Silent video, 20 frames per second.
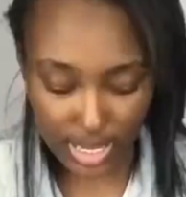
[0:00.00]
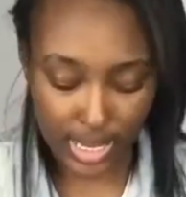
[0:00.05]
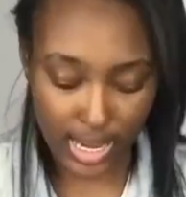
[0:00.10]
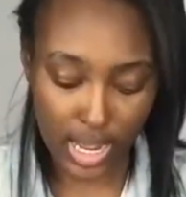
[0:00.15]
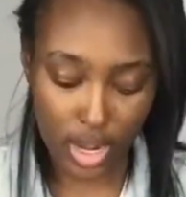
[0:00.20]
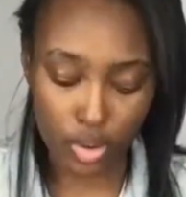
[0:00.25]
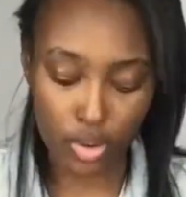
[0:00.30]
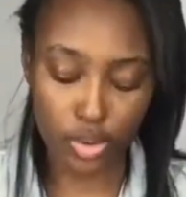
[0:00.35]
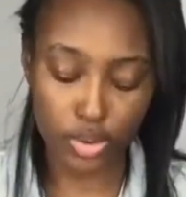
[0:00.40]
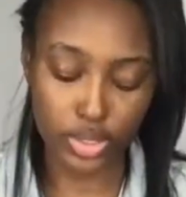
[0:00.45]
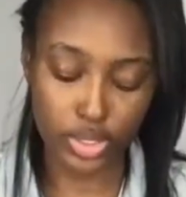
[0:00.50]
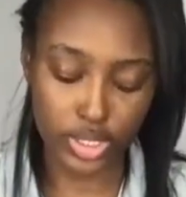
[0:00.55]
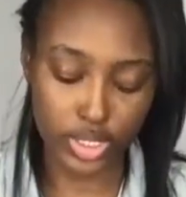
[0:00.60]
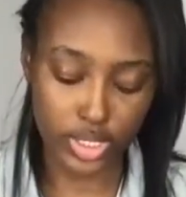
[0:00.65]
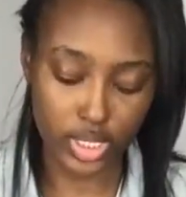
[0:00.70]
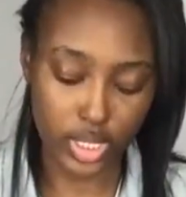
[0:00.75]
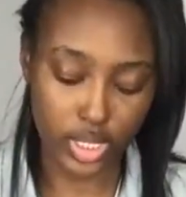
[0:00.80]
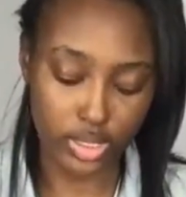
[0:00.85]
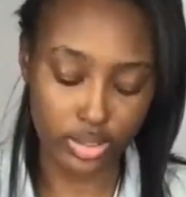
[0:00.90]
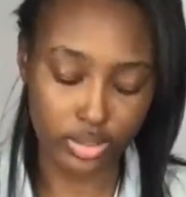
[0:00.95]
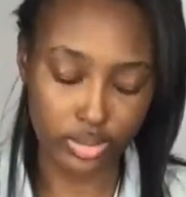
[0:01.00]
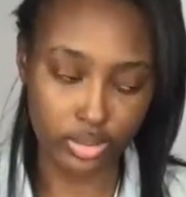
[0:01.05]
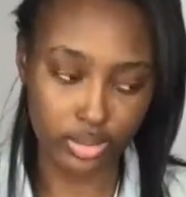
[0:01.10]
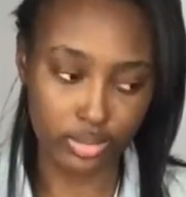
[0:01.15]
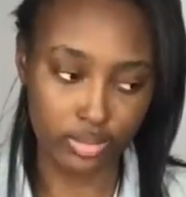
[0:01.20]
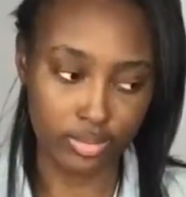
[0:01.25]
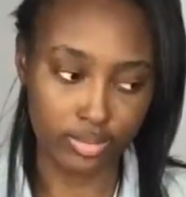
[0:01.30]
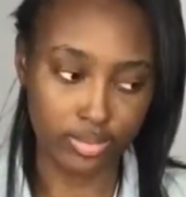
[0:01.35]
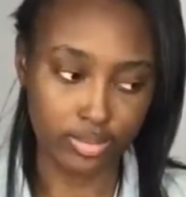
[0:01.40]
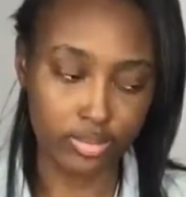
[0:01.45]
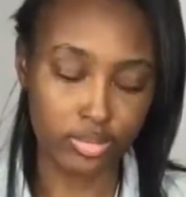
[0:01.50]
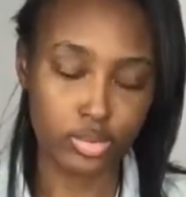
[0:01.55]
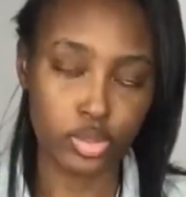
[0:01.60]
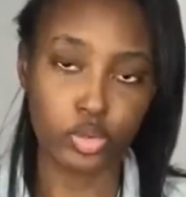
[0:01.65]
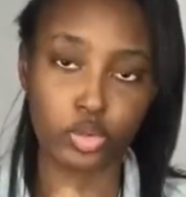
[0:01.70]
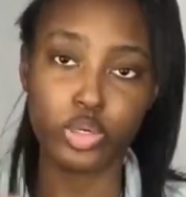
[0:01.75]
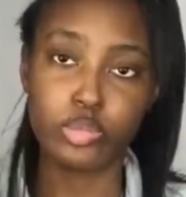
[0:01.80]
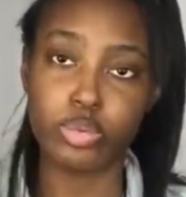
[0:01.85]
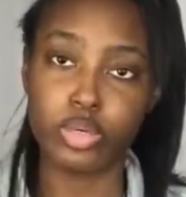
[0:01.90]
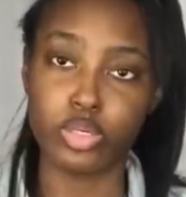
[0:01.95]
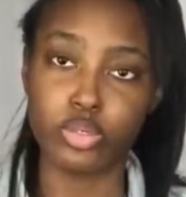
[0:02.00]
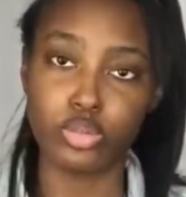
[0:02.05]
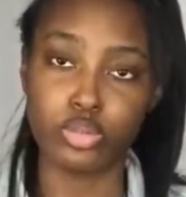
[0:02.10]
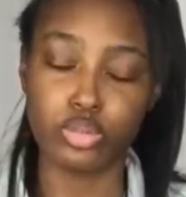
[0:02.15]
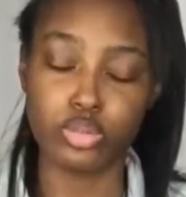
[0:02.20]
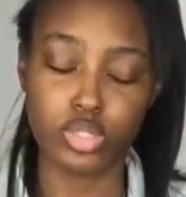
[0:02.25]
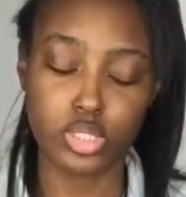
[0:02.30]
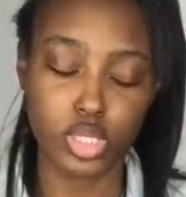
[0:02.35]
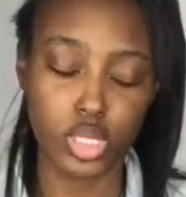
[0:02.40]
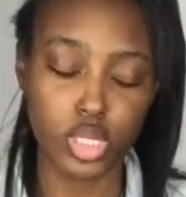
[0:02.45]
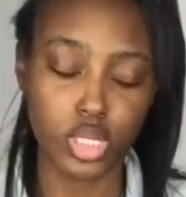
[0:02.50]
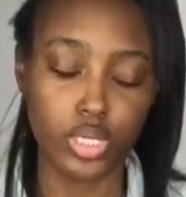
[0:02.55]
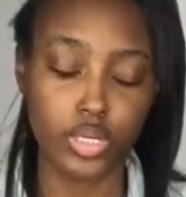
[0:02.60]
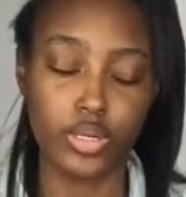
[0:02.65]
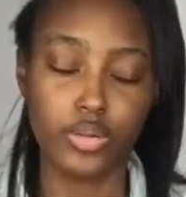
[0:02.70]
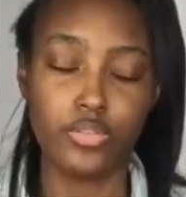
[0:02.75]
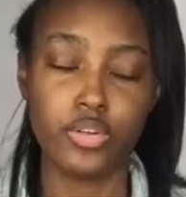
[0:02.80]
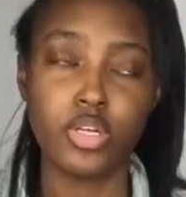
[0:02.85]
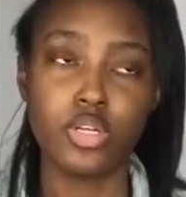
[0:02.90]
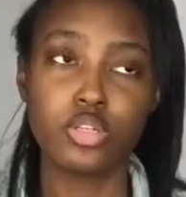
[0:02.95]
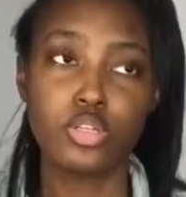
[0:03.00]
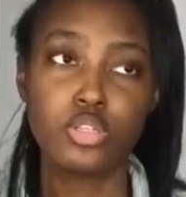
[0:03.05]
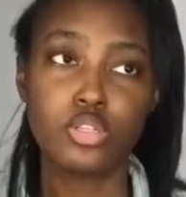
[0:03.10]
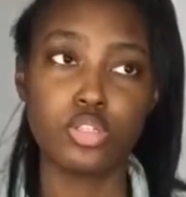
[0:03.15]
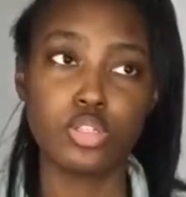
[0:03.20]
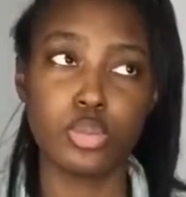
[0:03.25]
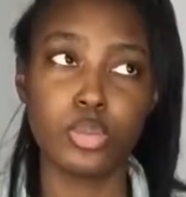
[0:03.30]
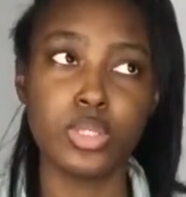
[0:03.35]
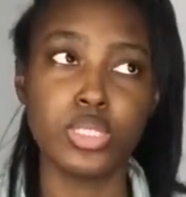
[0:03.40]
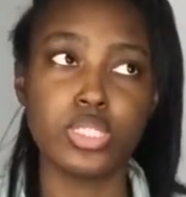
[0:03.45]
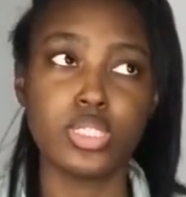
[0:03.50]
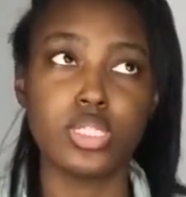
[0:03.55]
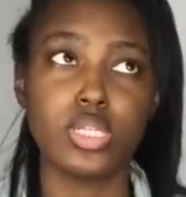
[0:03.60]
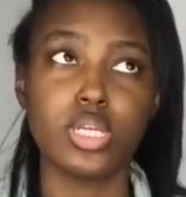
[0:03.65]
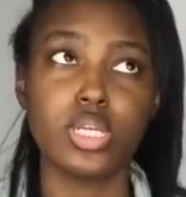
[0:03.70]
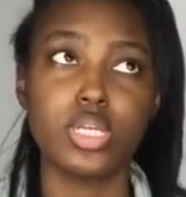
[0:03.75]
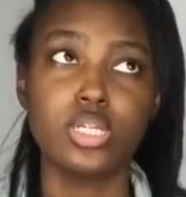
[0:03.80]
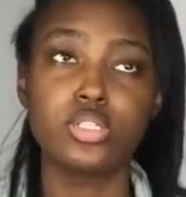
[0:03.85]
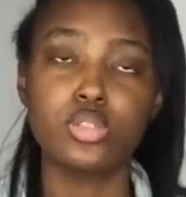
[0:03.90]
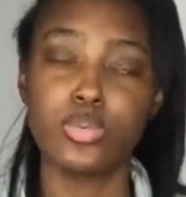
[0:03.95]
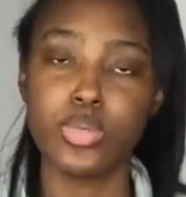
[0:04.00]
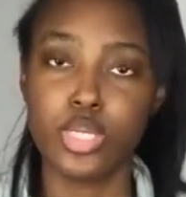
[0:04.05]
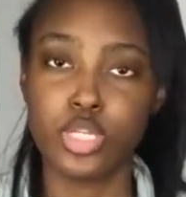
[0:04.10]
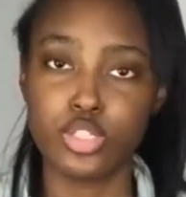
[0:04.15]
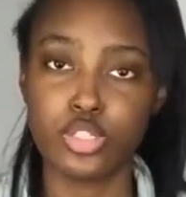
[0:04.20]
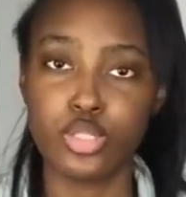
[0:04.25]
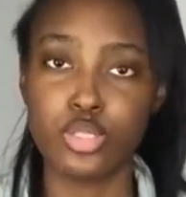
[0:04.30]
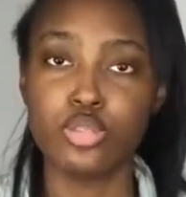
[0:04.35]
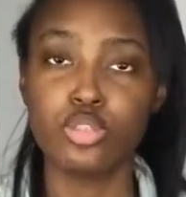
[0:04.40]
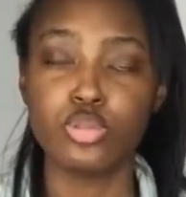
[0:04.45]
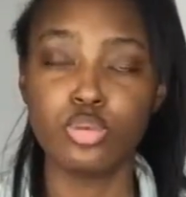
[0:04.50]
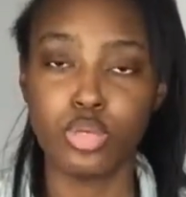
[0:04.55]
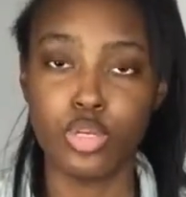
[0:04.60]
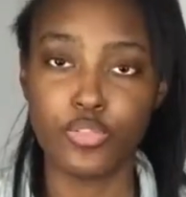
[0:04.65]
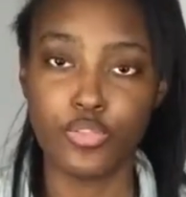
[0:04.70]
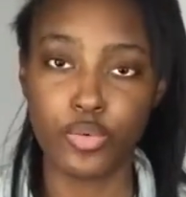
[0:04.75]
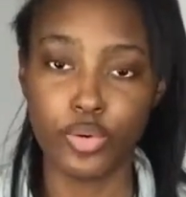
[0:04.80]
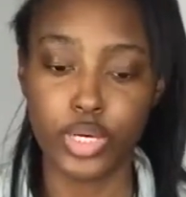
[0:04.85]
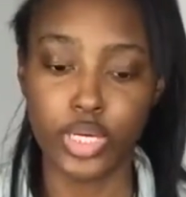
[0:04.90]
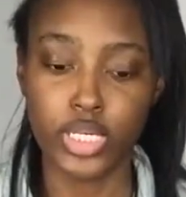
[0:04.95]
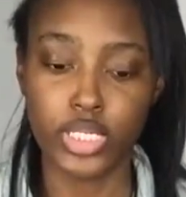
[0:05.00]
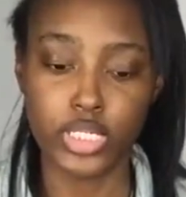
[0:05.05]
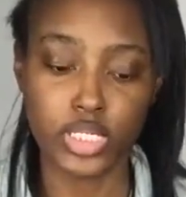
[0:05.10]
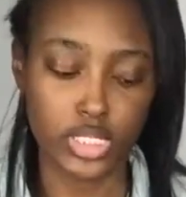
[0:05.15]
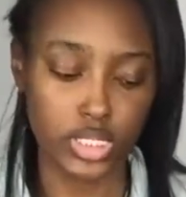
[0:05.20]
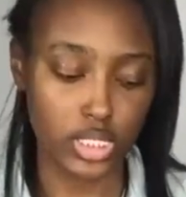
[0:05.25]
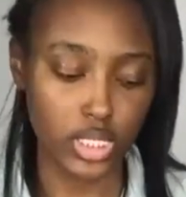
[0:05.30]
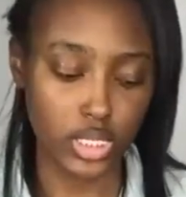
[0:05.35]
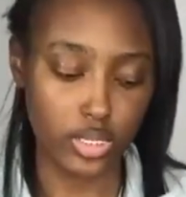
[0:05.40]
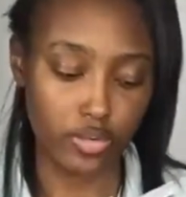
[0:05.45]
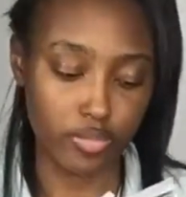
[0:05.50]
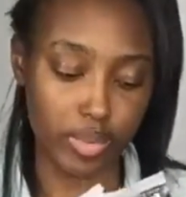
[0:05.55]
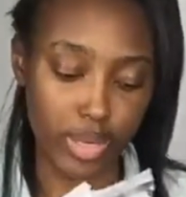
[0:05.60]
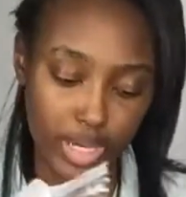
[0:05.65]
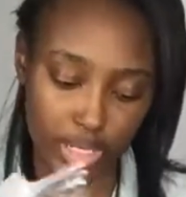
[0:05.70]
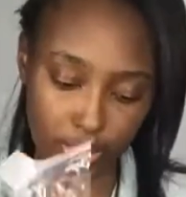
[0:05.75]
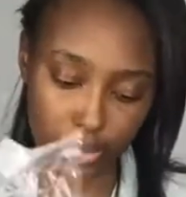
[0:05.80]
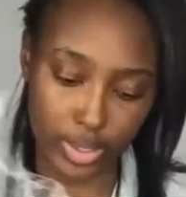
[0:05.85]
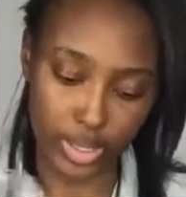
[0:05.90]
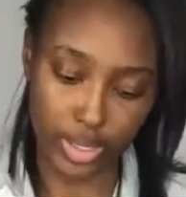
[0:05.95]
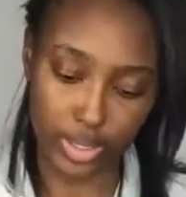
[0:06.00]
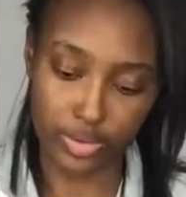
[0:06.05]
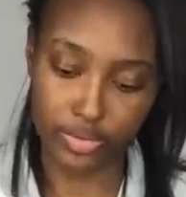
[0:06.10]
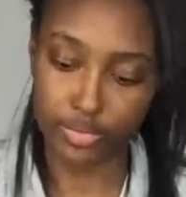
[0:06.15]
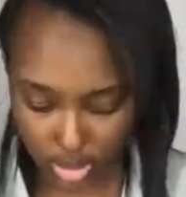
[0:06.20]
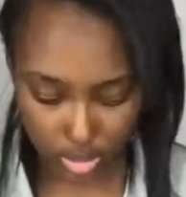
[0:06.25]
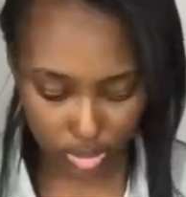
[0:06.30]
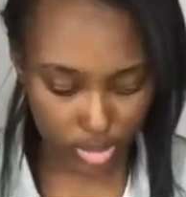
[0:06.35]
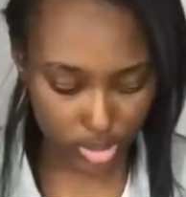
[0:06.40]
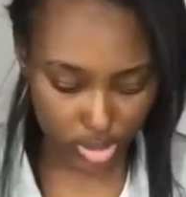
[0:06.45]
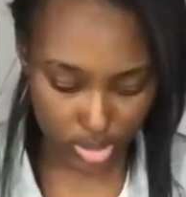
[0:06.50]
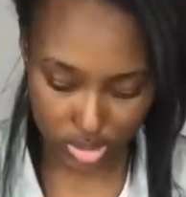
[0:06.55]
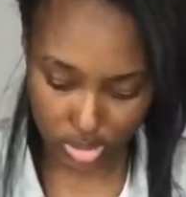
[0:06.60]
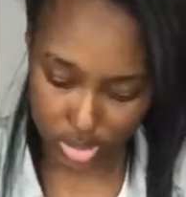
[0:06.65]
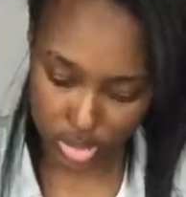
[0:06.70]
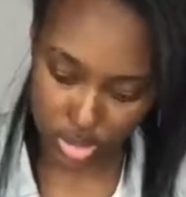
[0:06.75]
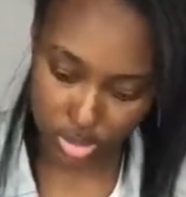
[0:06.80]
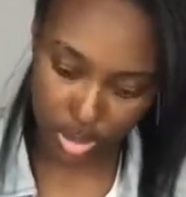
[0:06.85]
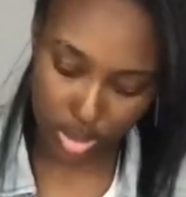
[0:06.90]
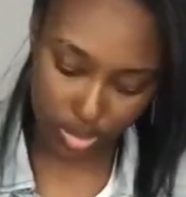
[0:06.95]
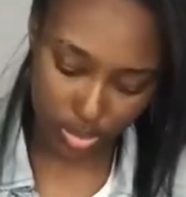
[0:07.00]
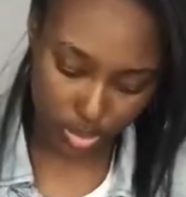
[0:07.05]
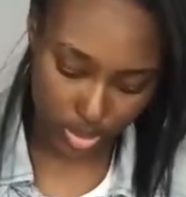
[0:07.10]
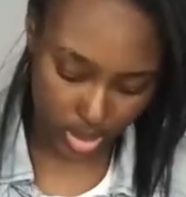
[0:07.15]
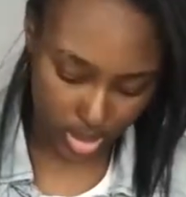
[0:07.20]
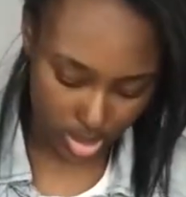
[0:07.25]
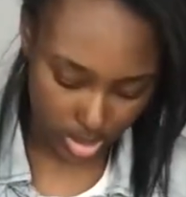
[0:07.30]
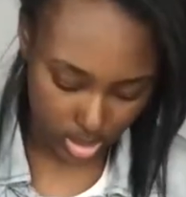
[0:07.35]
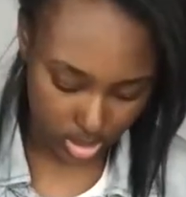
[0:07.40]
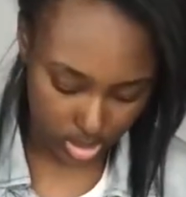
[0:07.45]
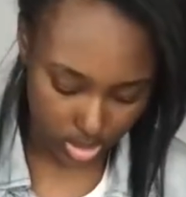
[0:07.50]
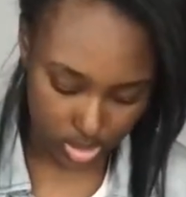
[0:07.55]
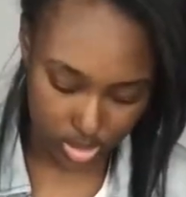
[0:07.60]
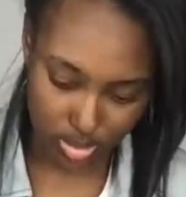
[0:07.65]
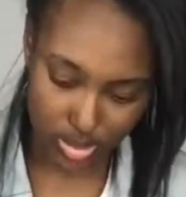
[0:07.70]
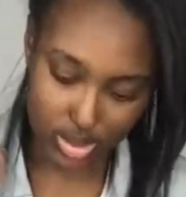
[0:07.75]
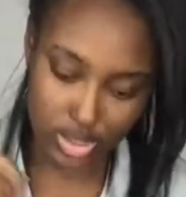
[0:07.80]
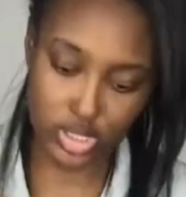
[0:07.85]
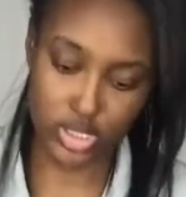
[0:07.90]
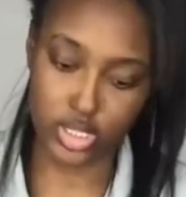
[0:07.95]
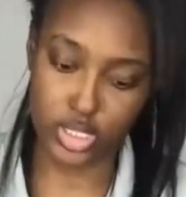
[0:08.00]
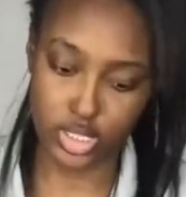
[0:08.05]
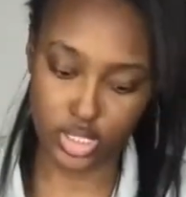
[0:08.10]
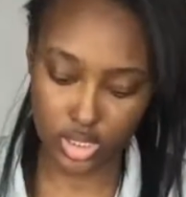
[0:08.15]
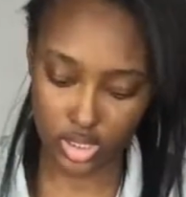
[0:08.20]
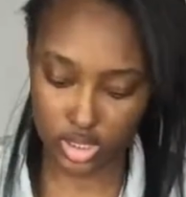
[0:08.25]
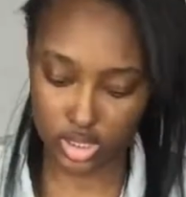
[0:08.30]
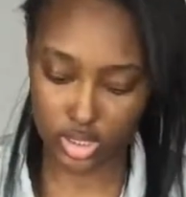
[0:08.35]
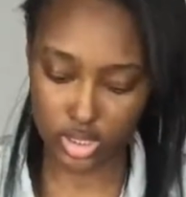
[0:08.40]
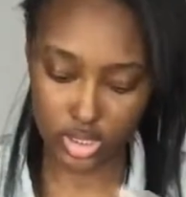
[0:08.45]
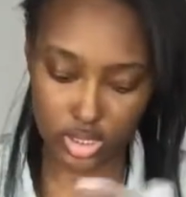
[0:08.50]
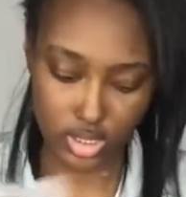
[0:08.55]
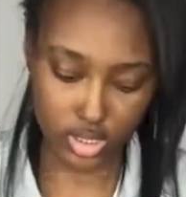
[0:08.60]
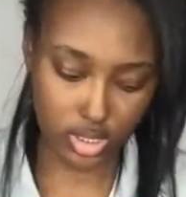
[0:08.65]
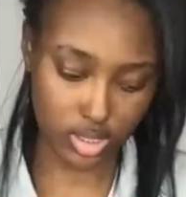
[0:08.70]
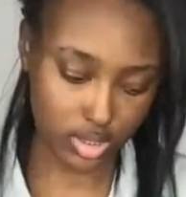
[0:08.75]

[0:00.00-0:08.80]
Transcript: And I ordered 3 bundles of 20, 22, 24 inches of body weight. So we're just gonna start with the 20 inch.